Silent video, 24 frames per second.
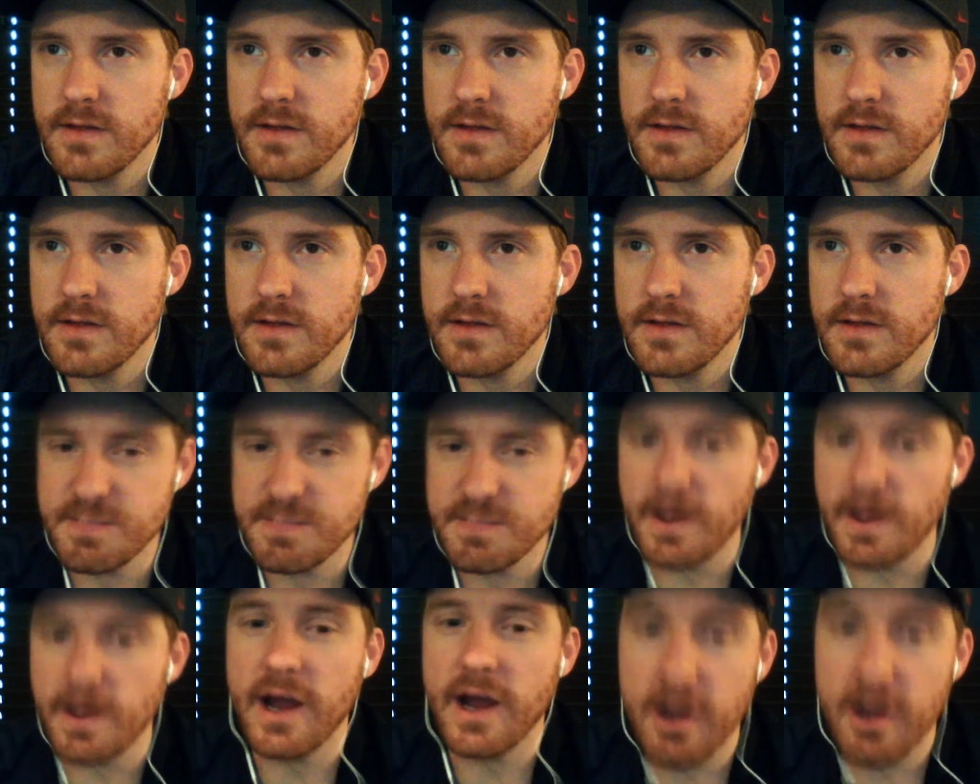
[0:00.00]

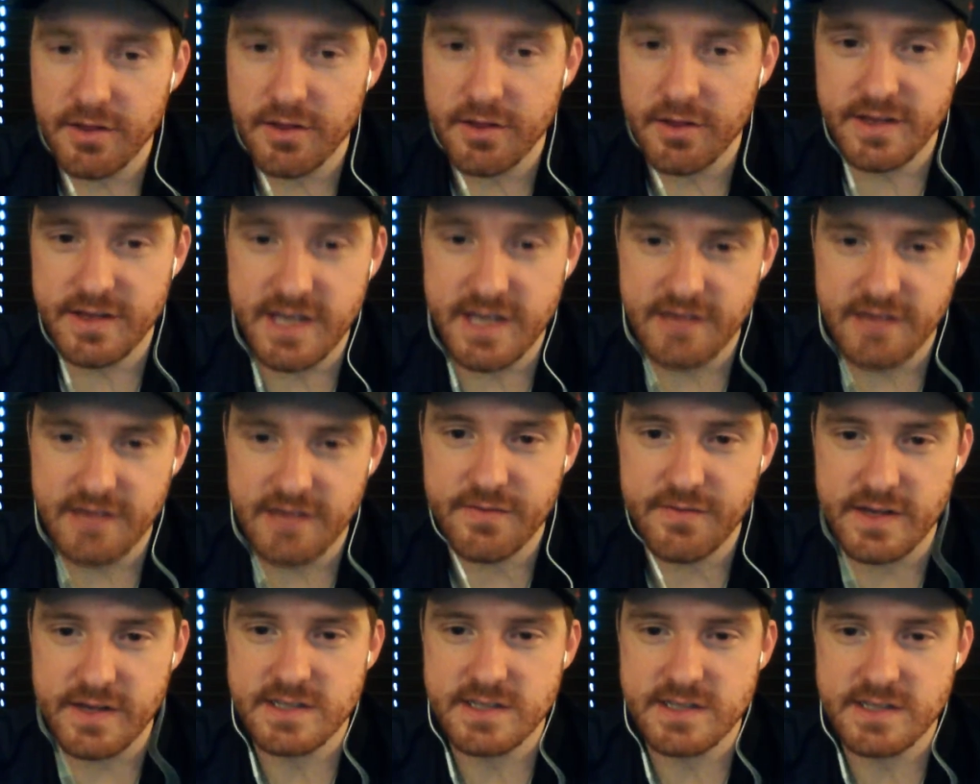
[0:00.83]
inspire the
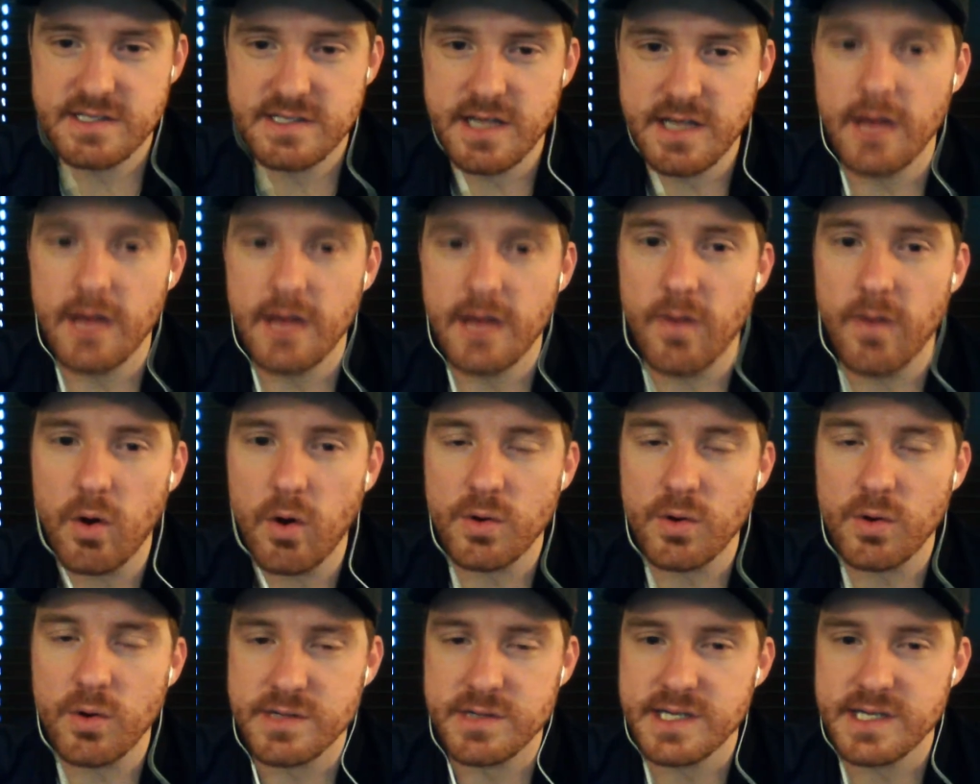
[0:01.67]
defense and the
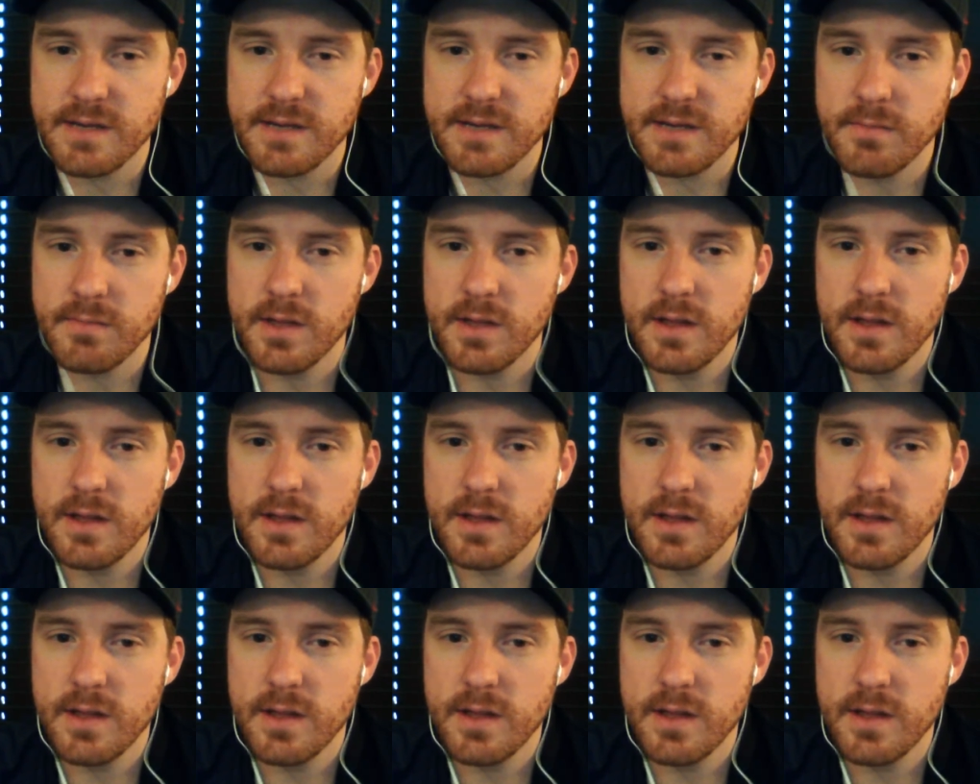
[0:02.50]
whole team,